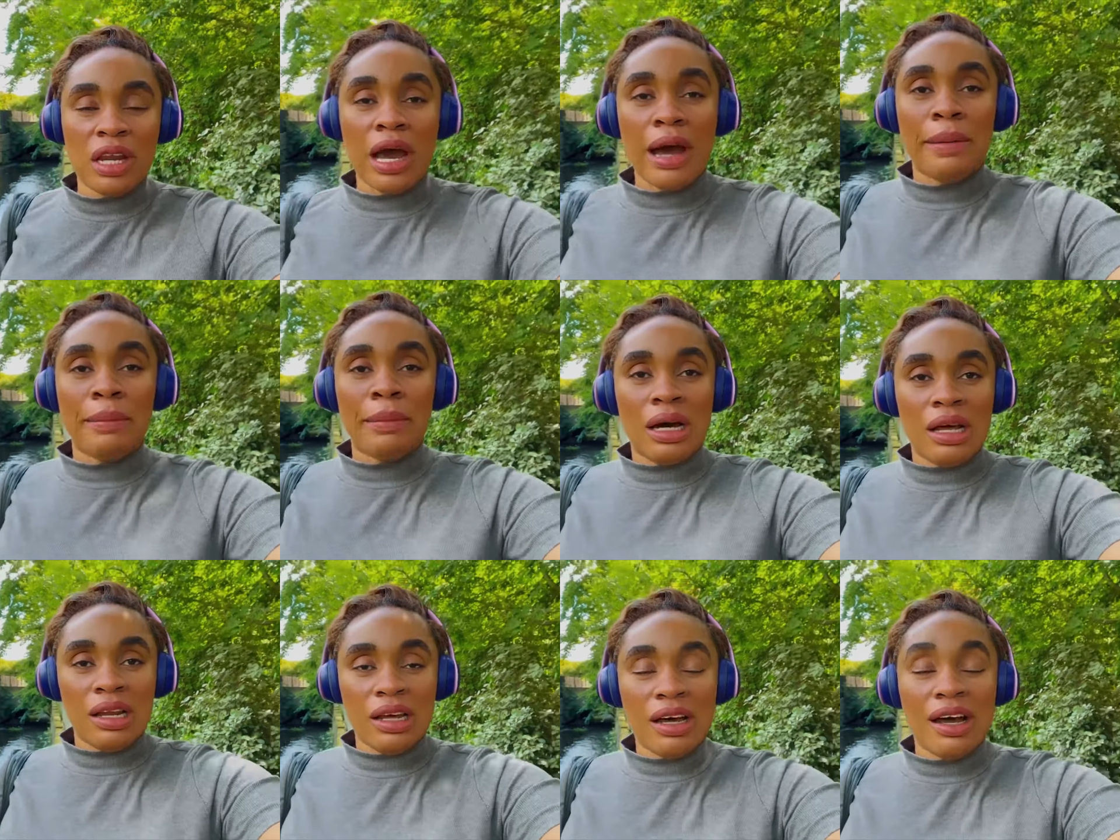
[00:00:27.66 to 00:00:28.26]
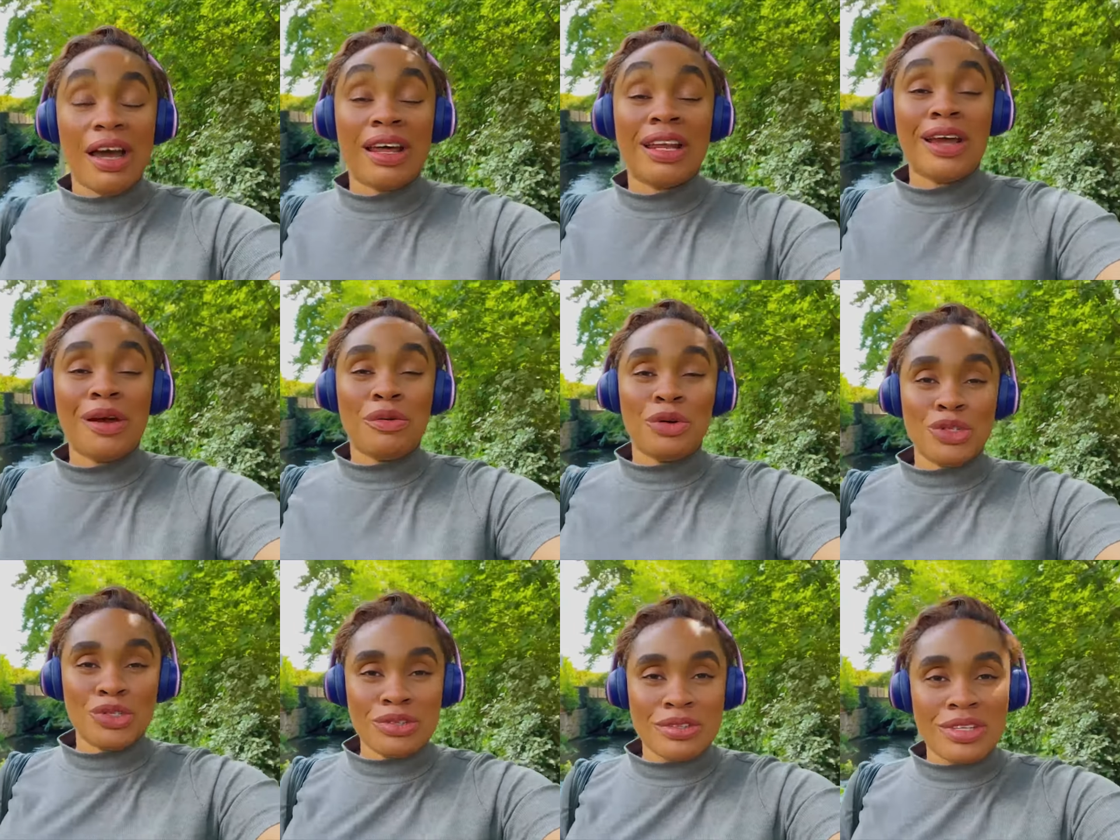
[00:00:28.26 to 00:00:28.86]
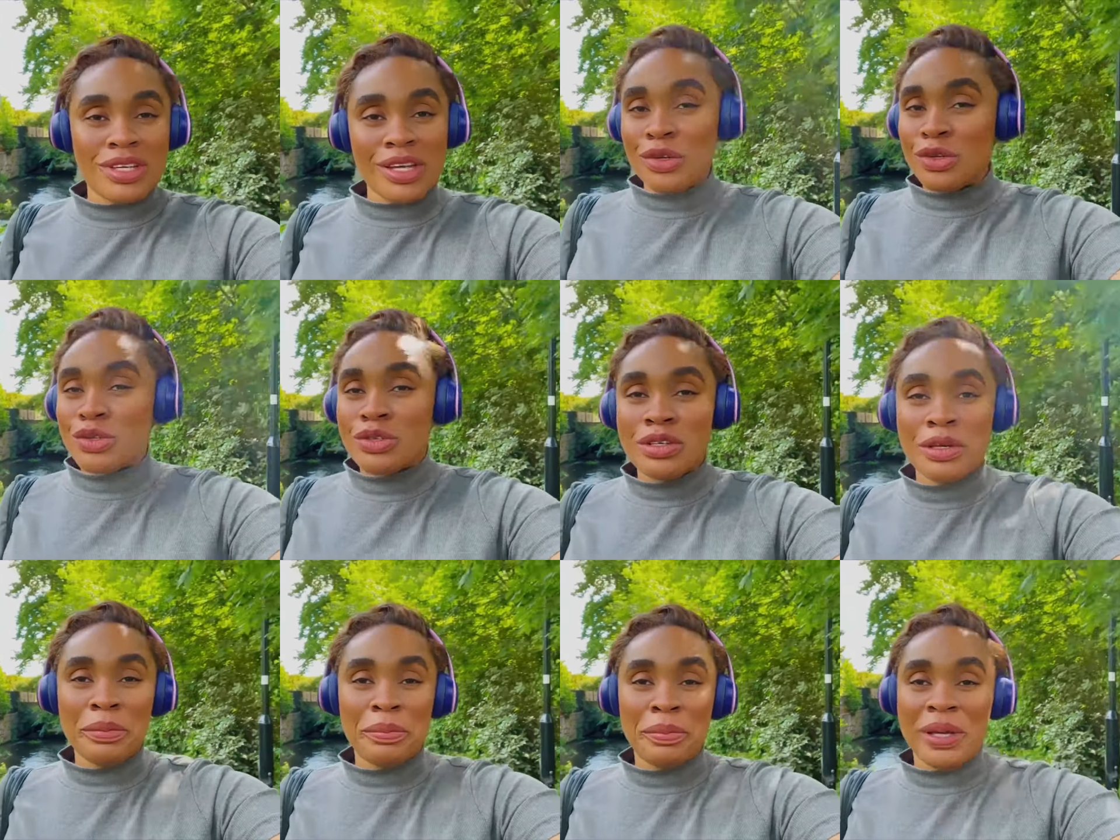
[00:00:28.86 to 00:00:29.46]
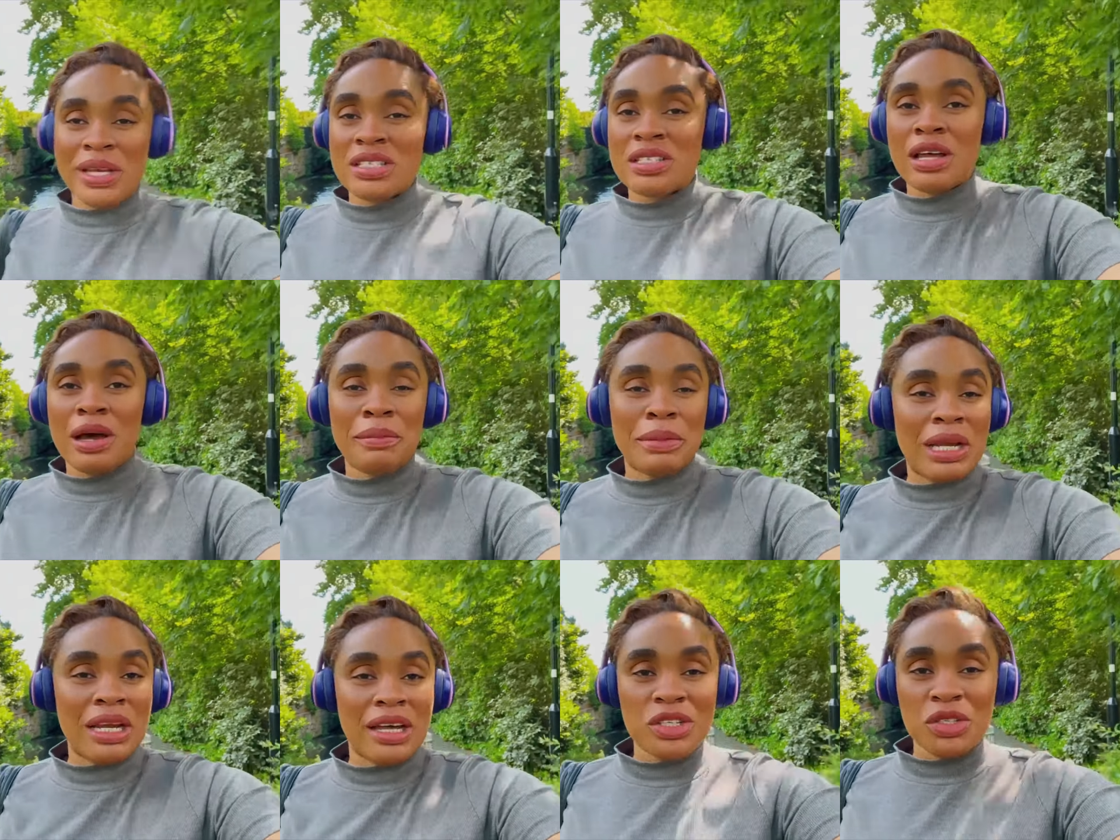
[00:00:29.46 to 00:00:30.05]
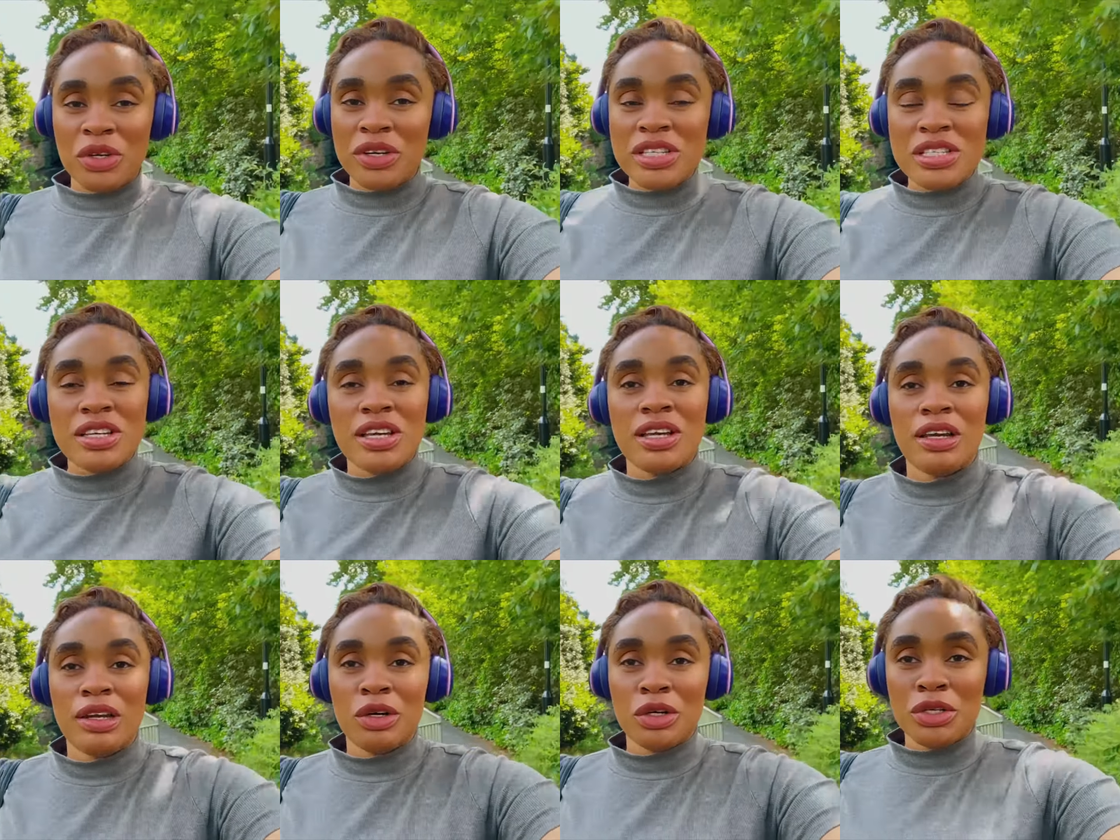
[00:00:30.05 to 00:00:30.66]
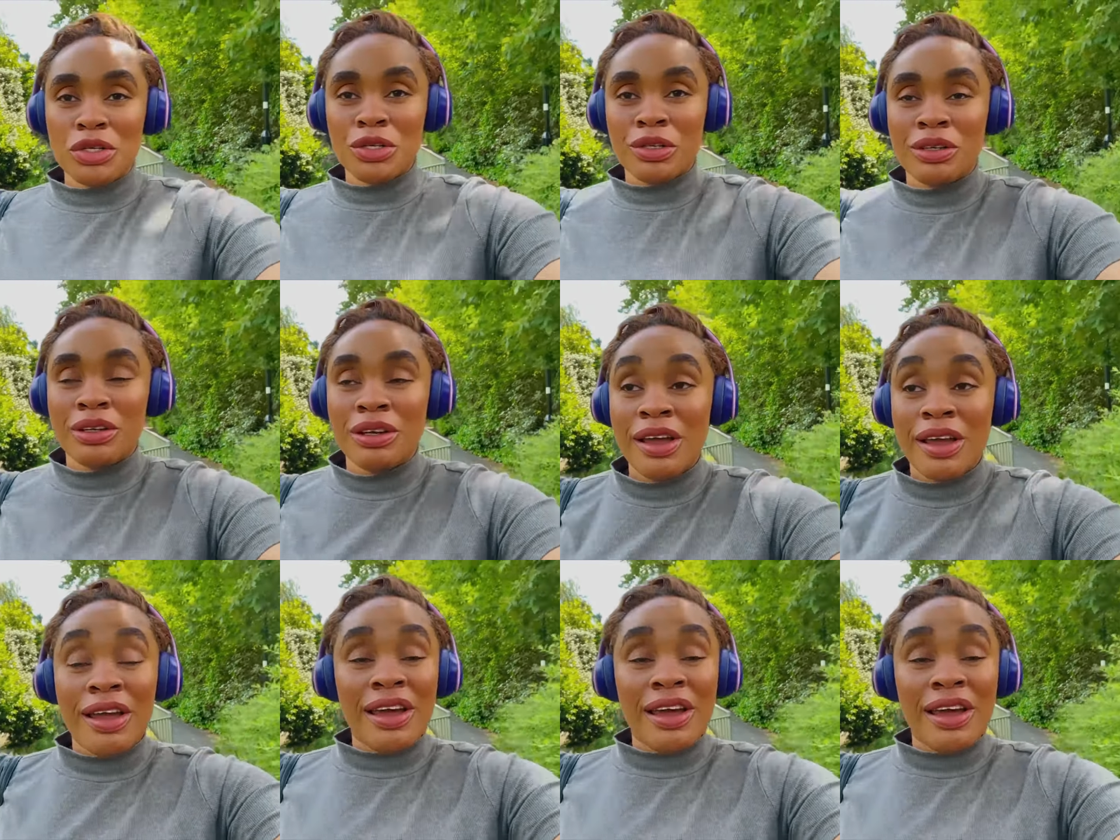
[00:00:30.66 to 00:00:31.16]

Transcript: Amala and I want to take you to the best Amala joint in London.